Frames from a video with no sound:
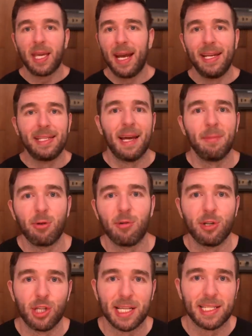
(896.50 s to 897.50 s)
anytime you're
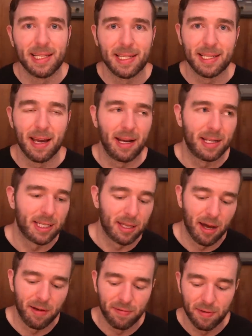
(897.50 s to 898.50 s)
ingesting this kind of
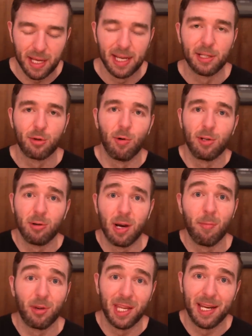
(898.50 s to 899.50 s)
stuff, it is going to
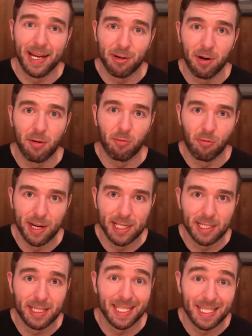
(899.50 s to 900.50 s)
come with inherent
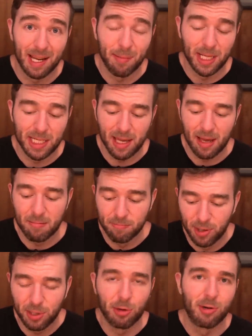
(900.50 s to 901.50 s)
risk to some extent,
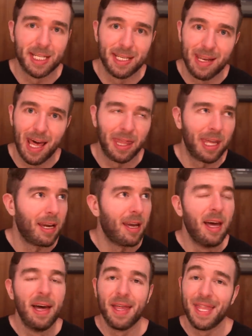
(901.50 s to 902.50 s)
but there is
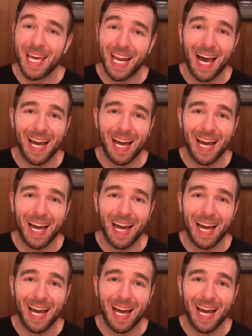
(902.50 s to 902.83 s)
nothing that